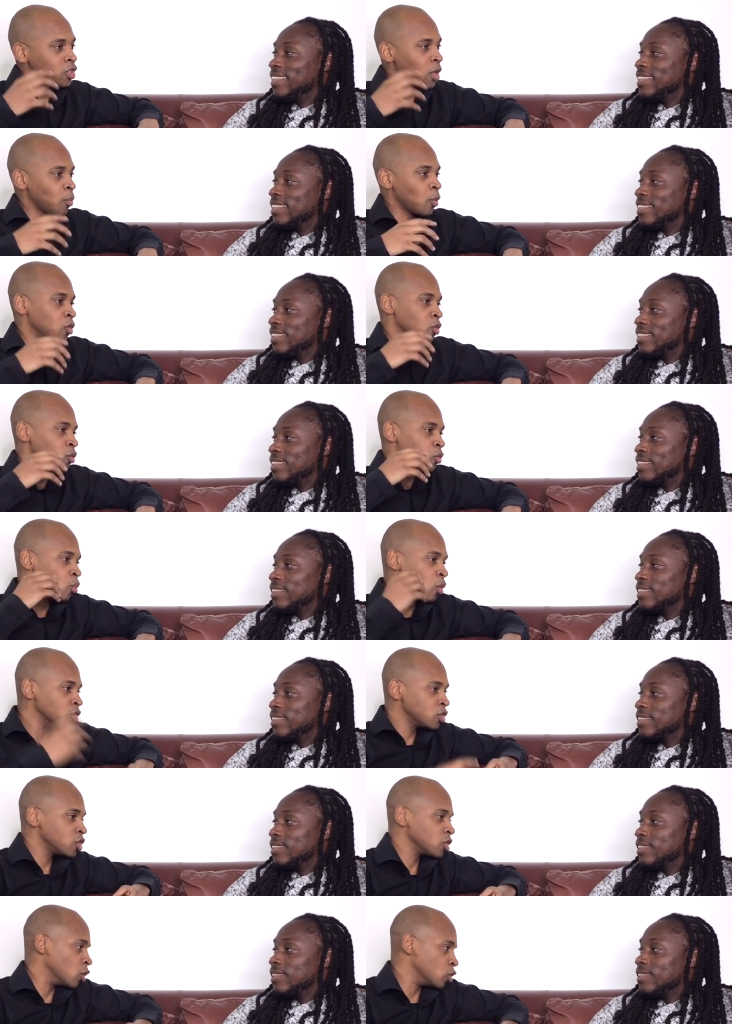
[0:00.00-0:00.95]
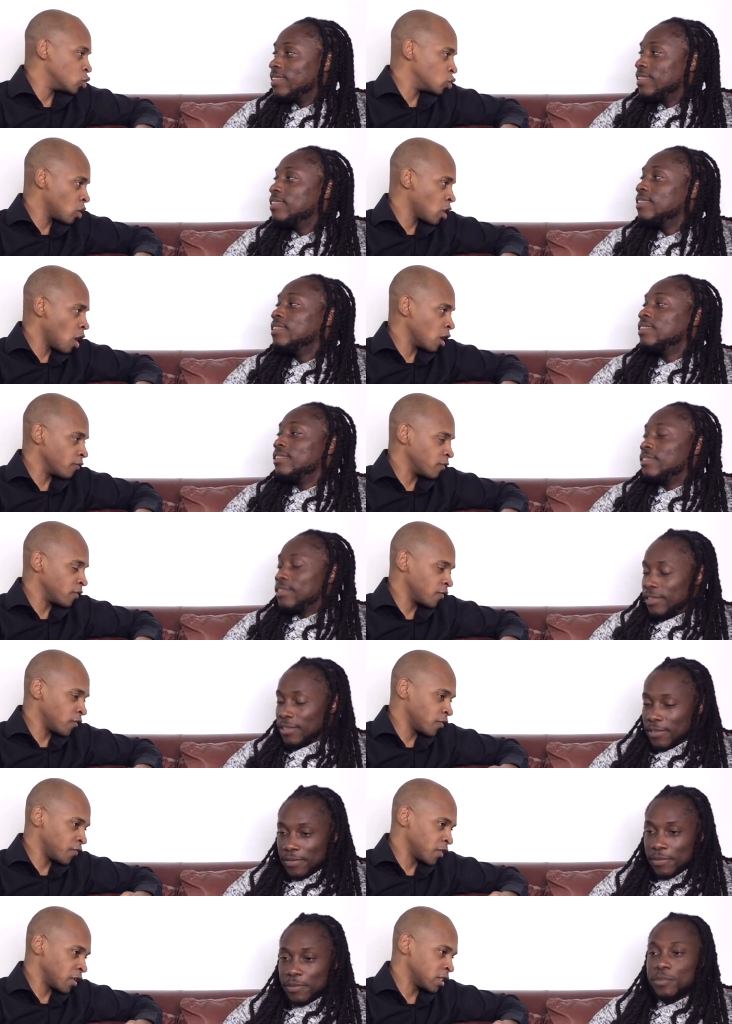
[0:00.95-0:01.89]
Speaker 1: someone who wants to go to a carnival
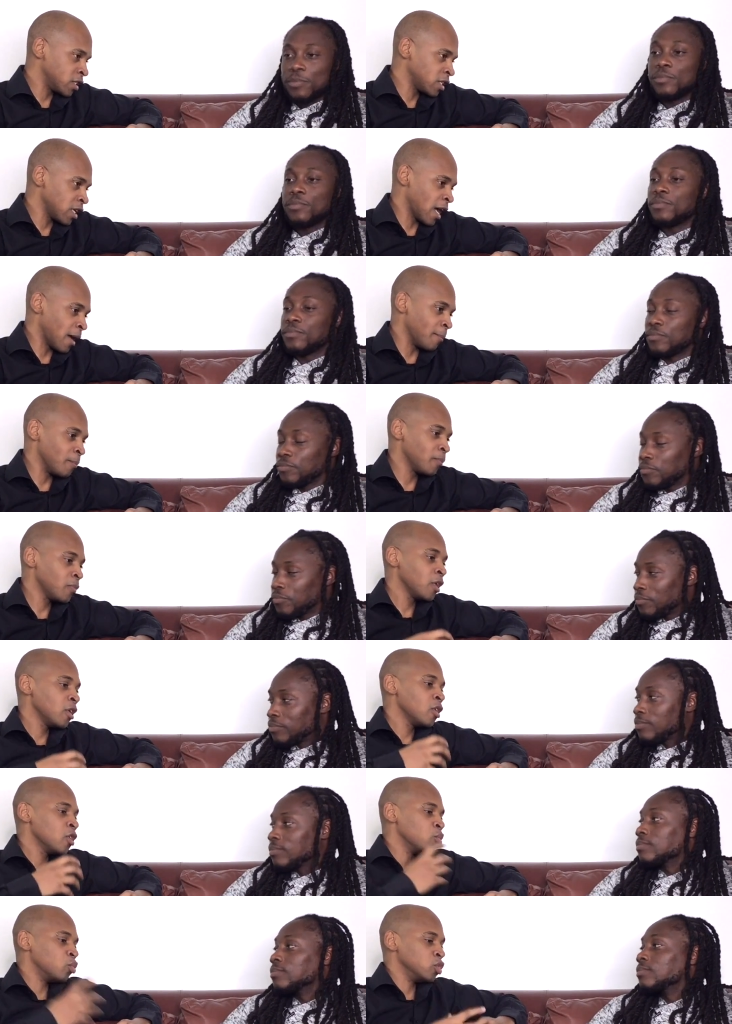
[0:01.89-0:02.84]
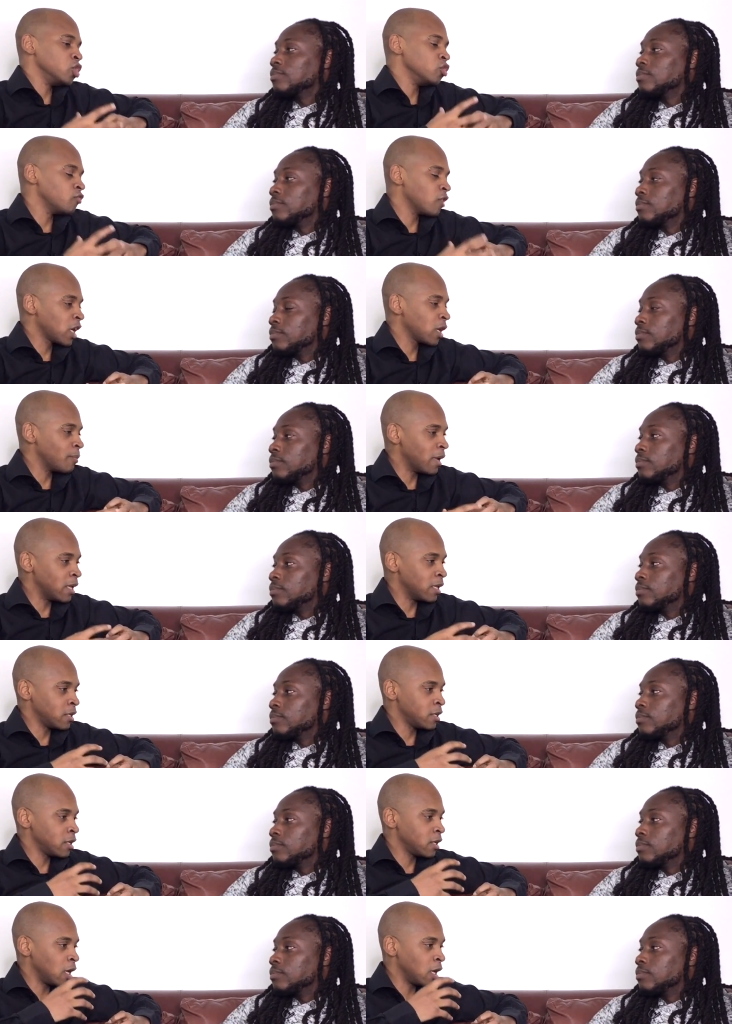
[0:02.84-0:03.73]
for the first time? Would you recommend